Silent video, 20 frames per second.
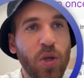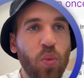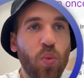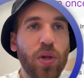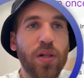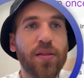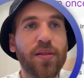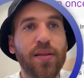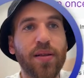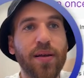
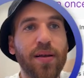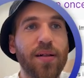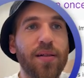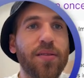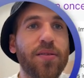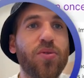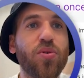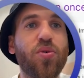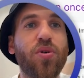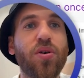we'll tell
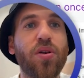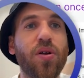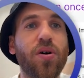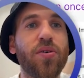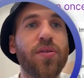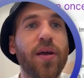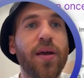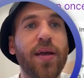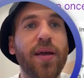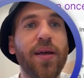to
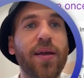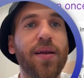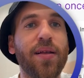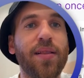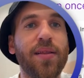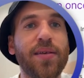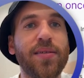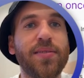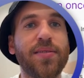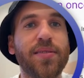Claude, hey,
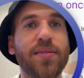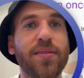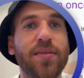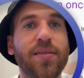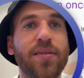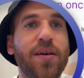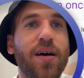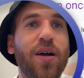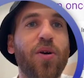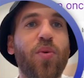
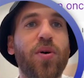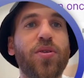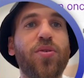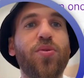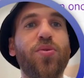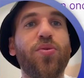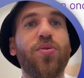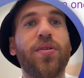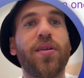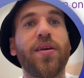listen, I want you
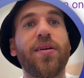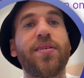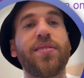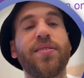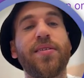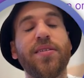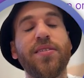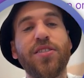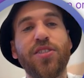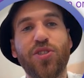to take
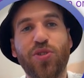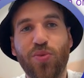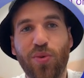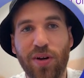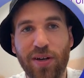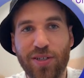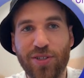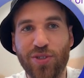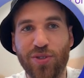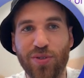this
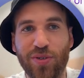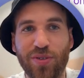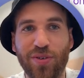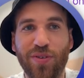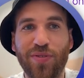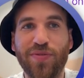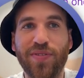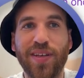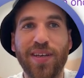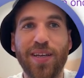structure
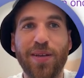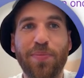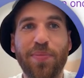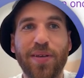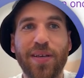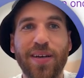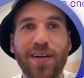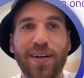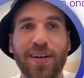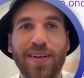of the
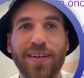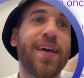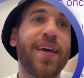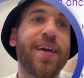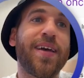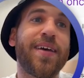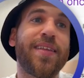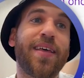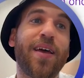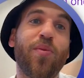API
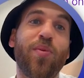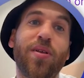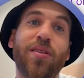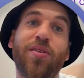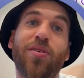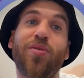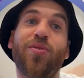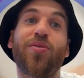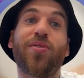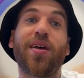and I
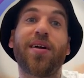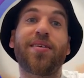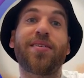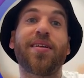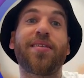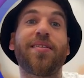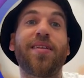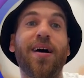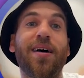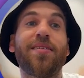want you to take
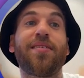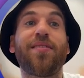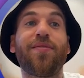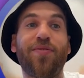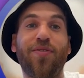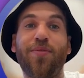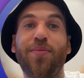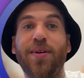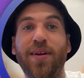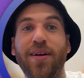the data
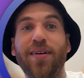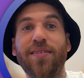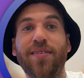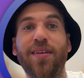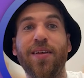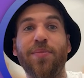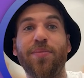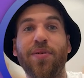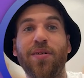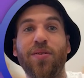from
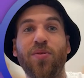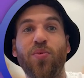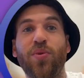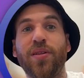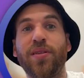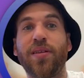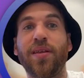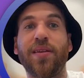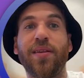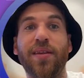Airtable
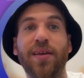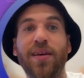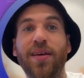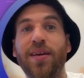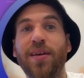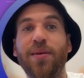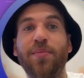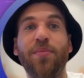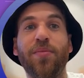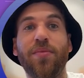with the
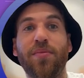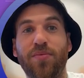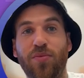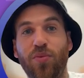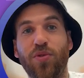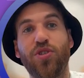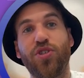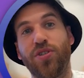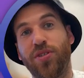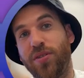name,
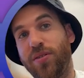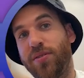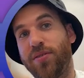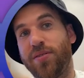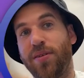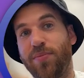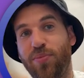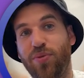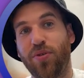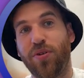which is
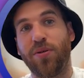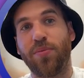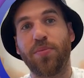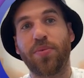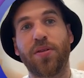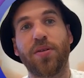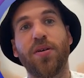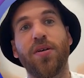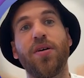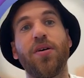the
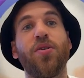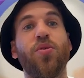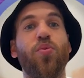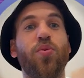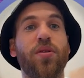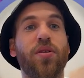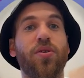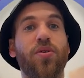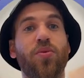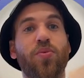prompt,
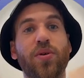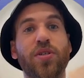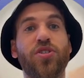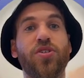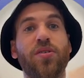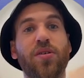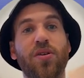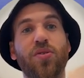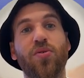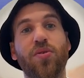with the
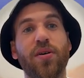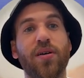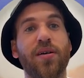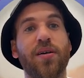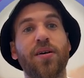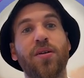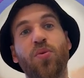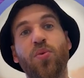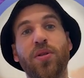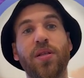original
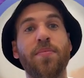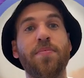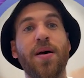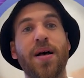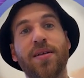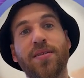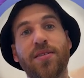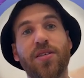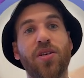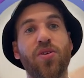URL, with the
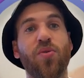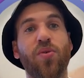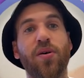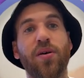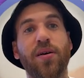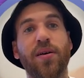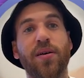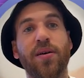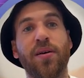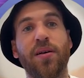mask
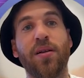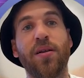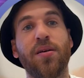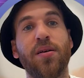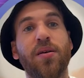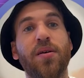URL.